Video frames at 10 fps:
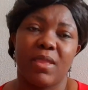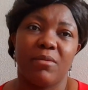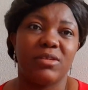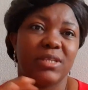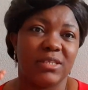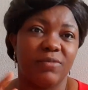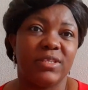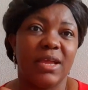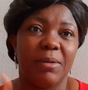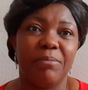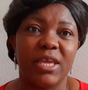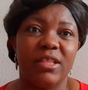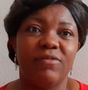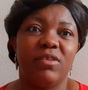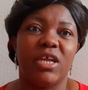Because as of the time I'm making
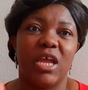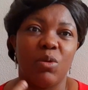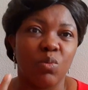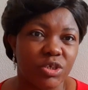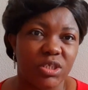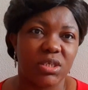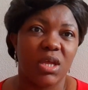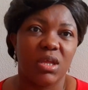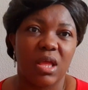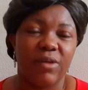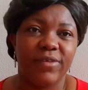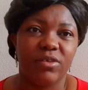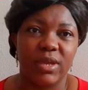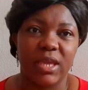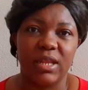this video, I watched her
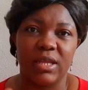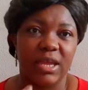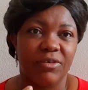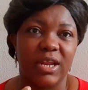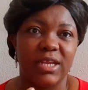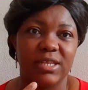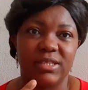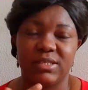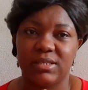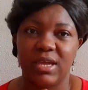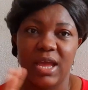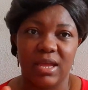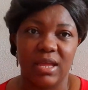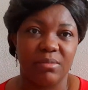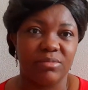video again and I realized that
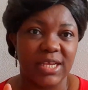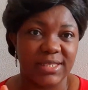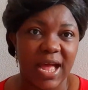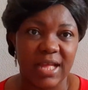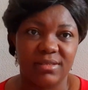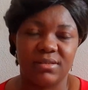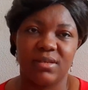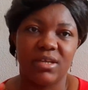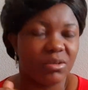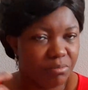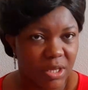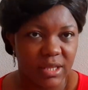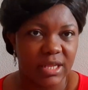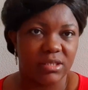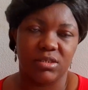um, there's ads,
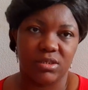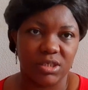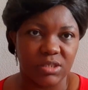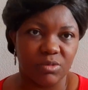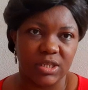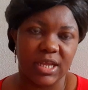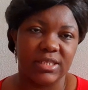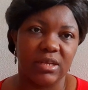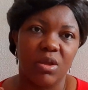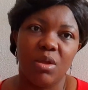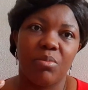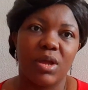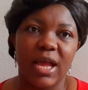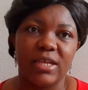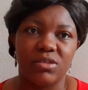meaning that she's monetized now. But
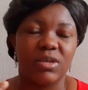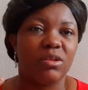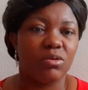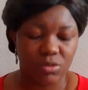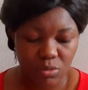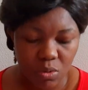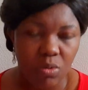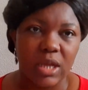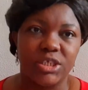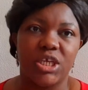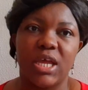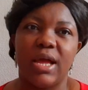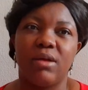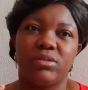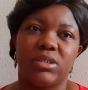guys, you can also go and check her
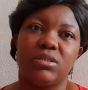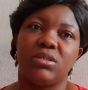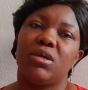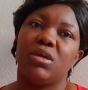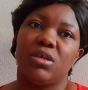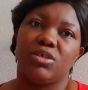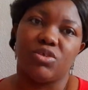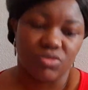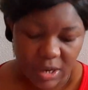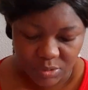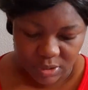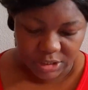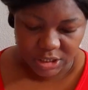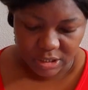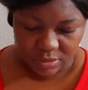out and subscribe to her
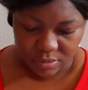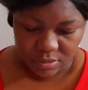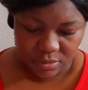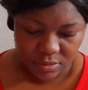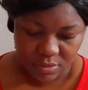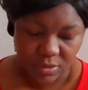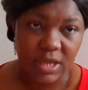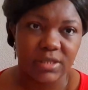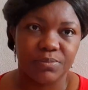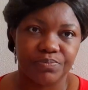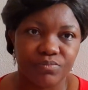channel. You get?